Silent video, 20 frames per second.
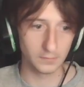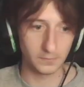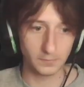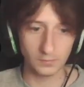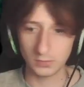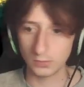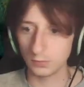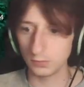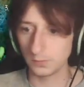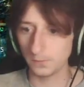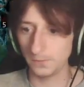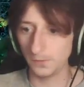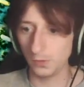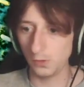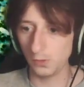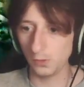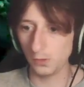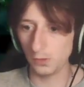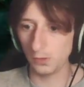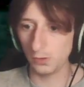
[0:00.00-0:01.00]
Food stores are
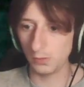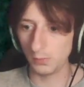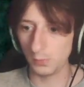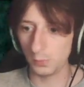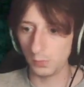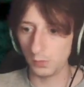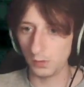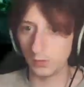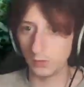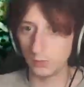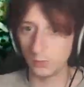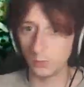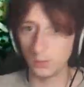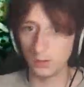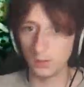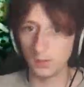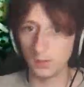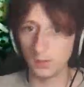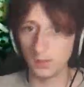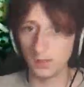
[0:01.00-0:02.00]
full. Oh my word, what
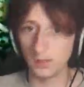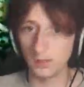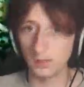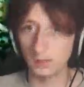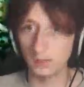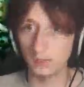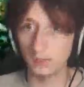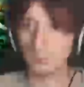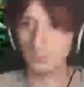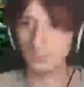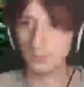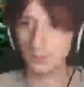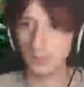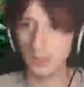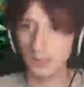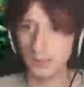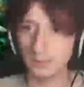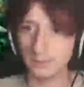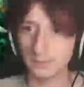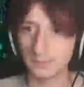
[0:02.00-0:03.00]
an amazing problem to
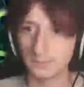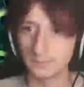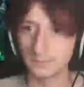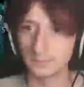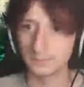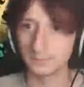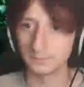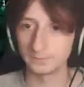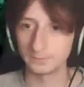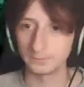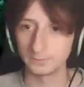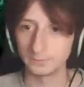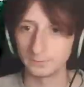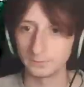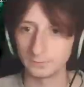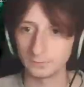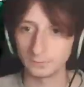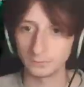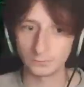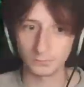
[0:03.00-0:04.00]
have.
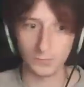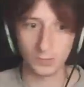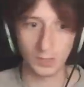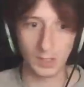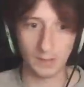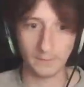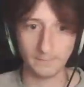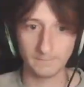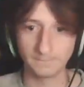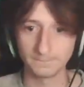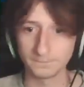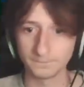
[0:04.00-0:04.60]
Okay.